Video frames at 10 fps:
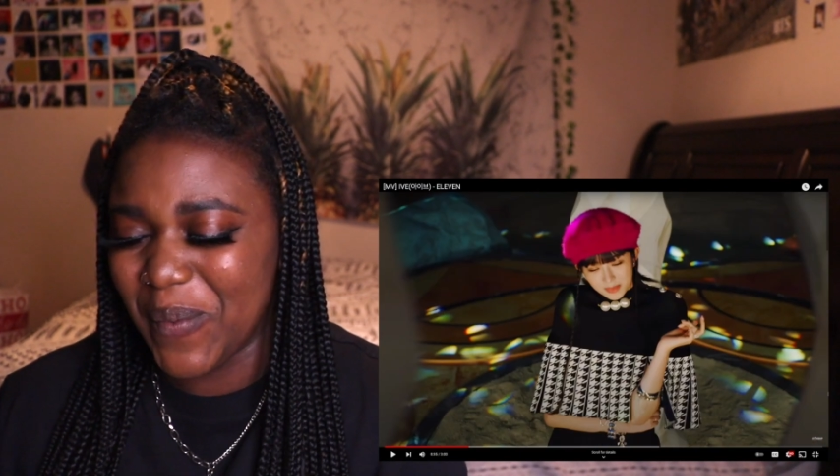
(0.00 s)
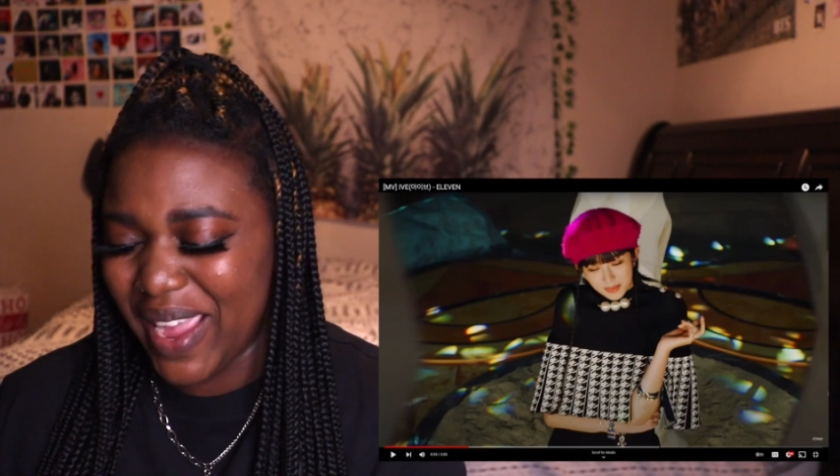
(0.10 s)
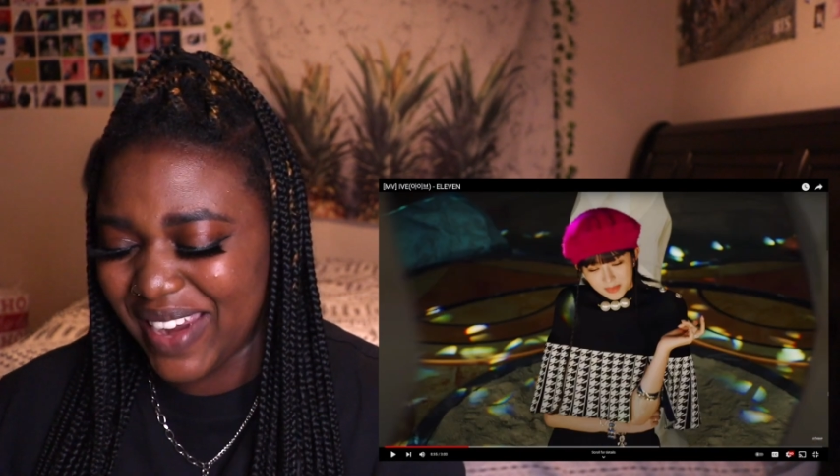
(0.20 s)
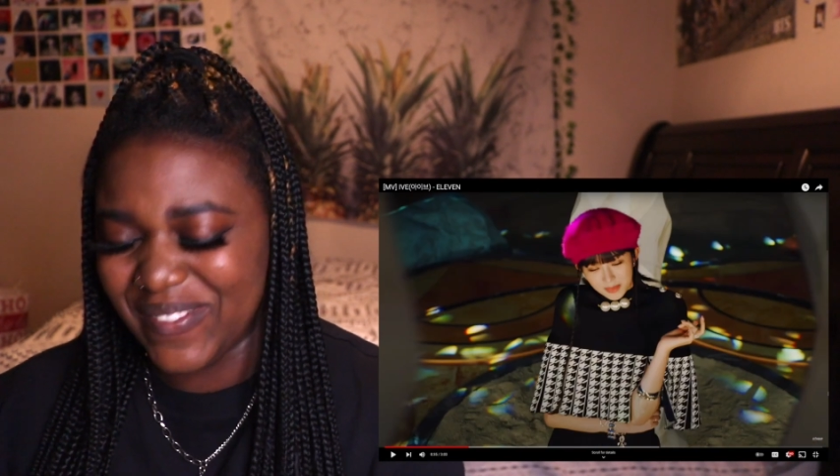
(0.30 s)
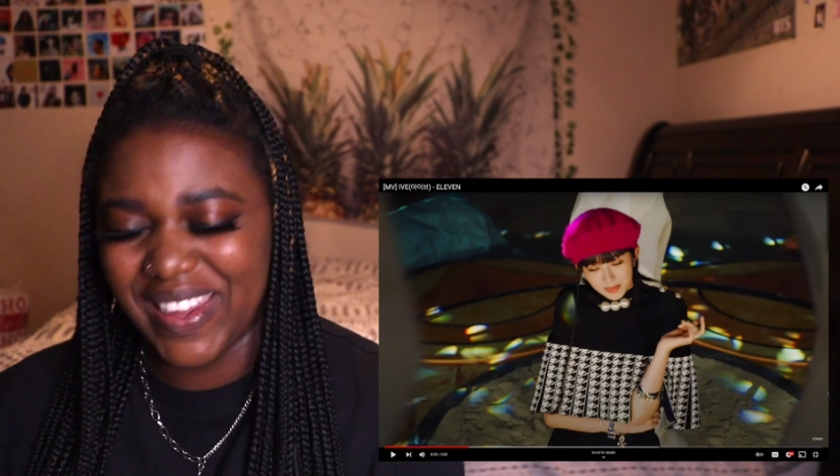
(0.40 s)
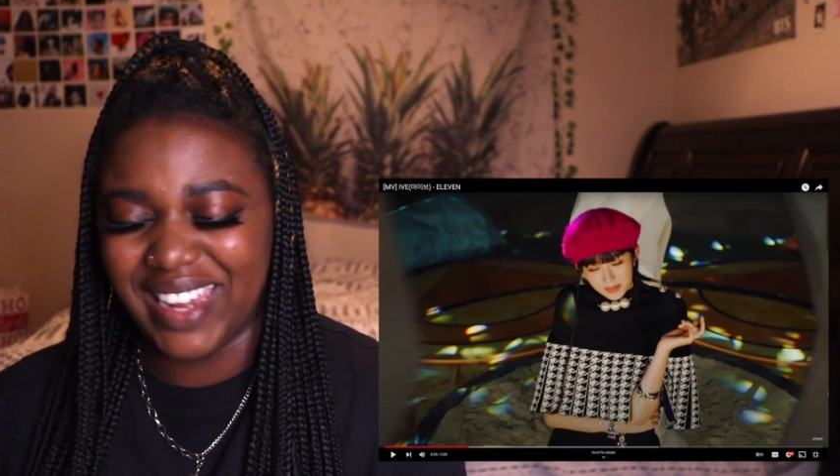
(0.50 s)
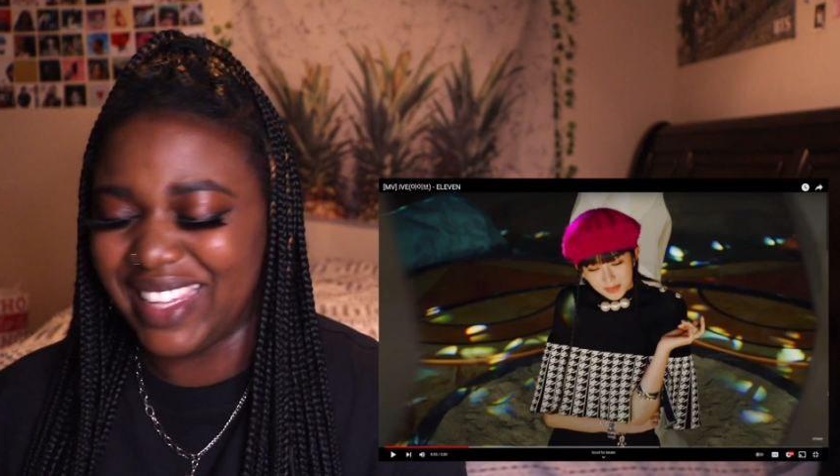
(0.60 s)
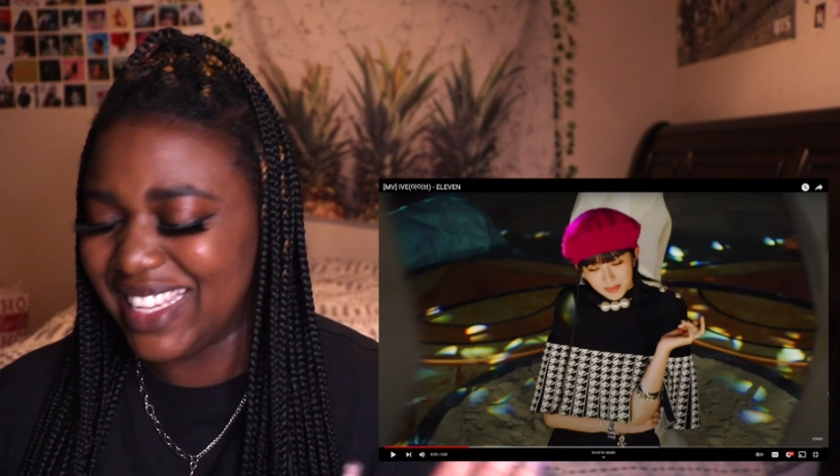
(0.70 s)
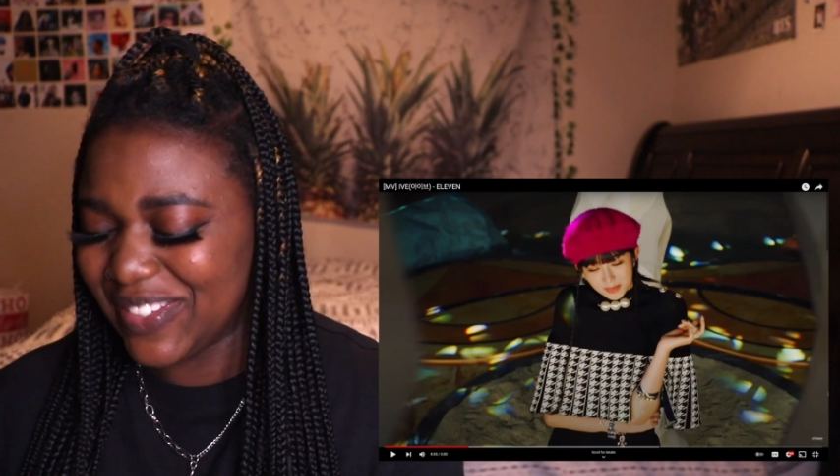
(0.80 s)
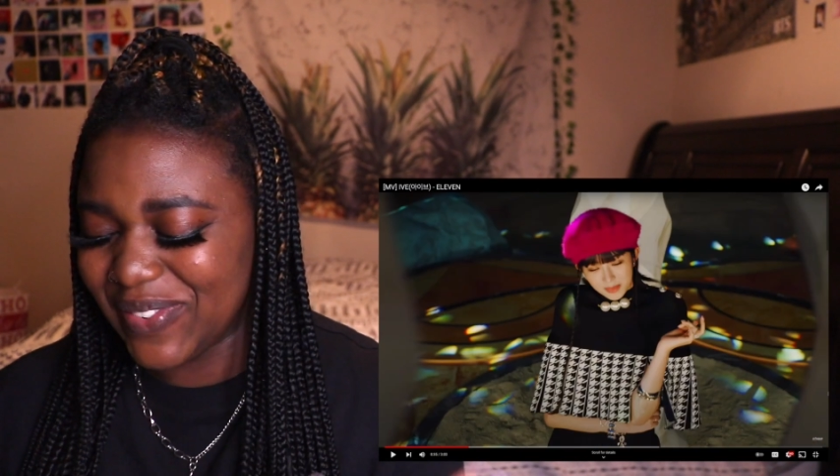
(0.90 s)
Wait a minute.
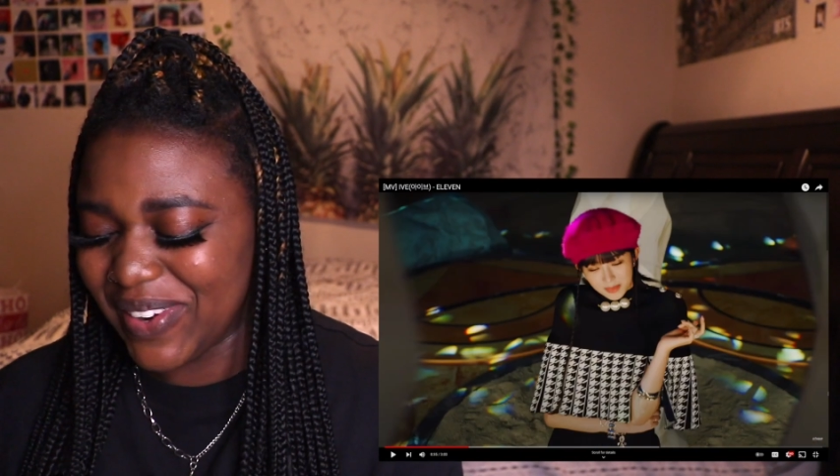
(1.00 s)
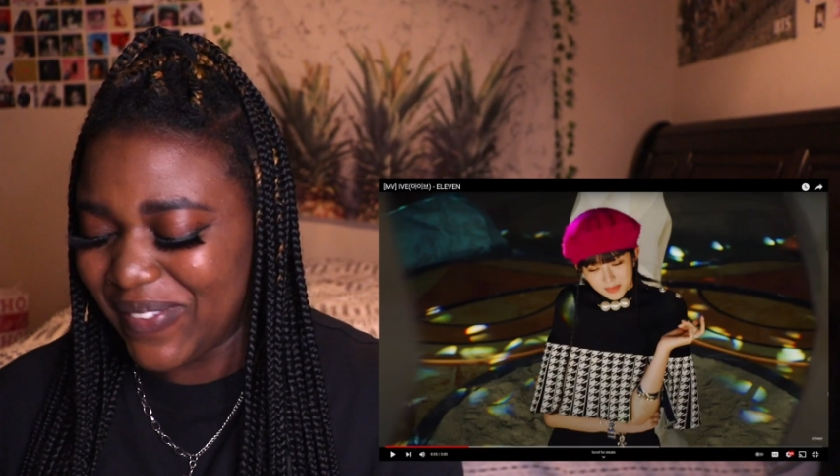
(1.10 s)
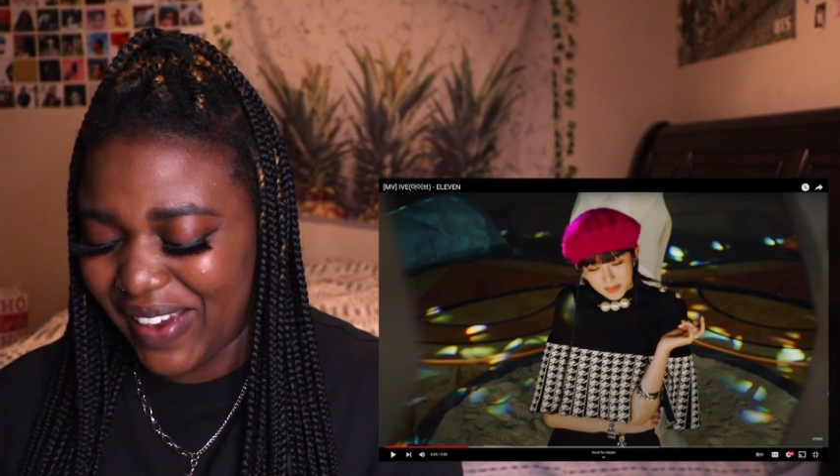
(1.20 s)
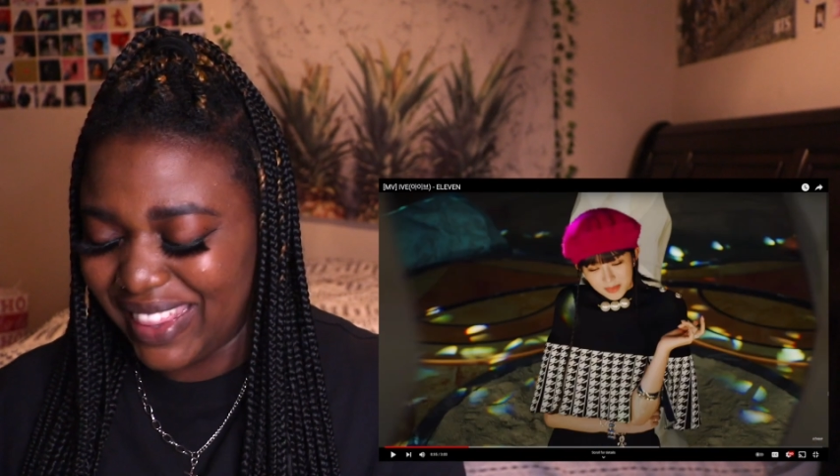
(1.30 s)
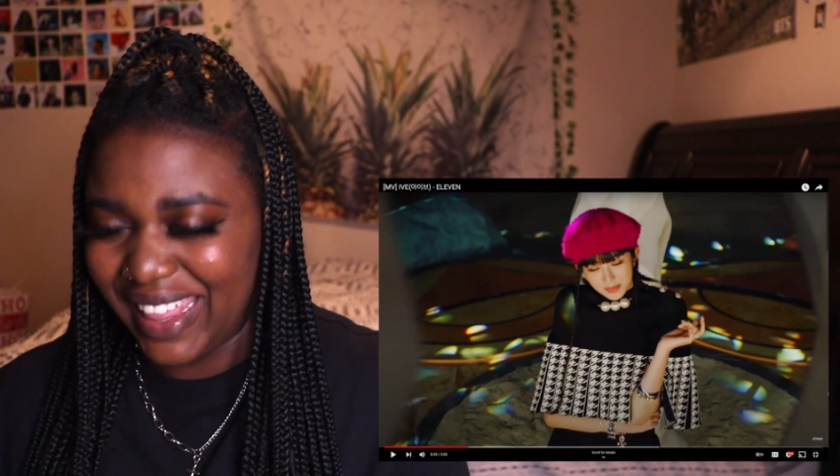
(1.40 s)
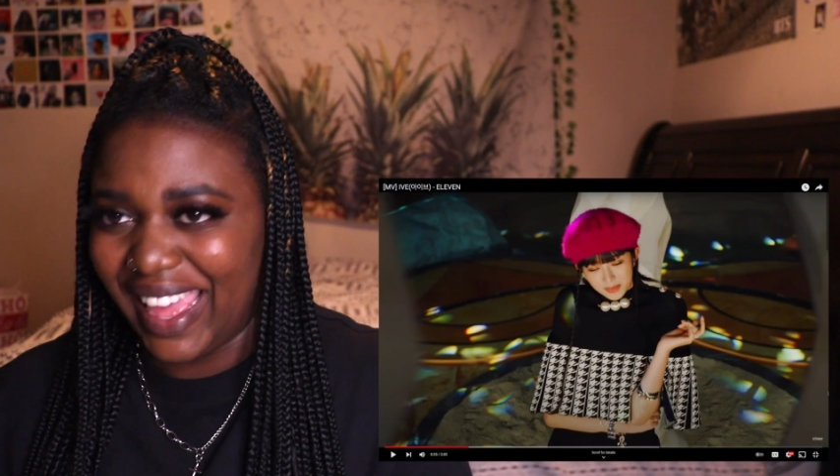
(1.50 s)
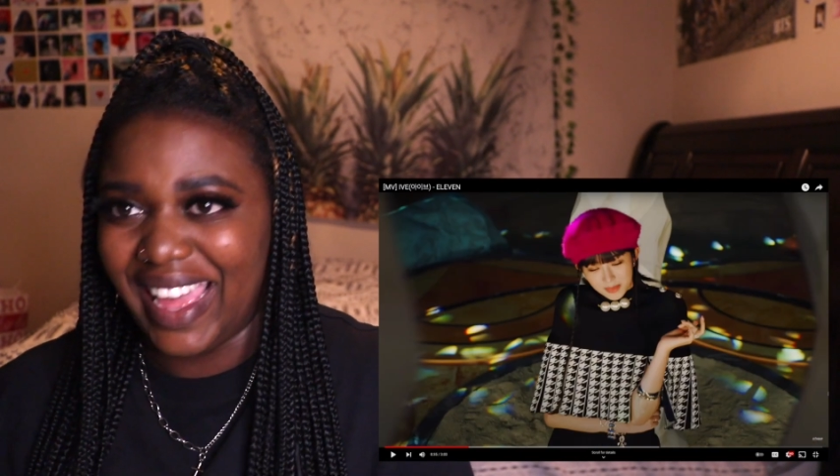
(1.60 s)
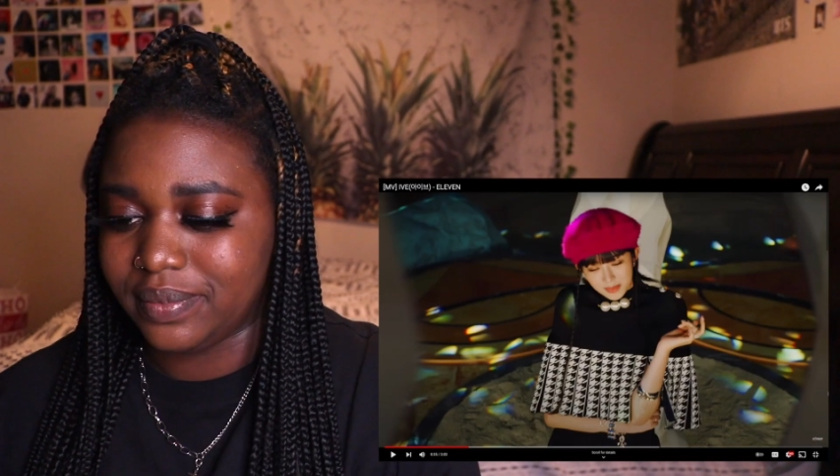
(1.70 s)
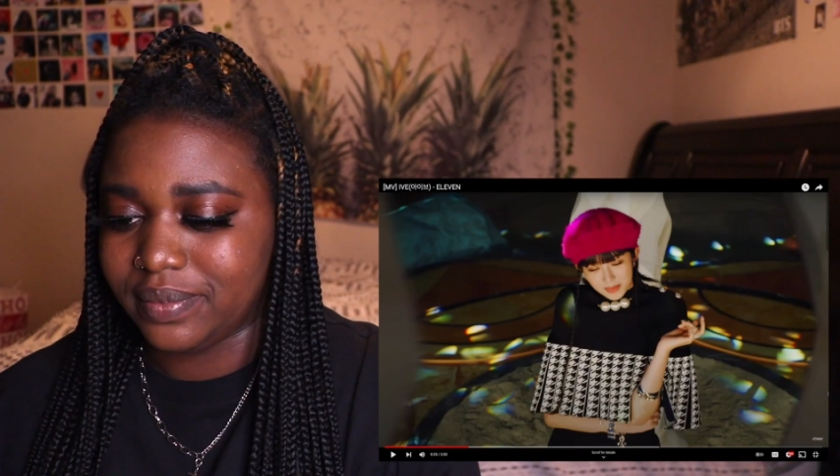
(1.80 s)
Let's rewind that.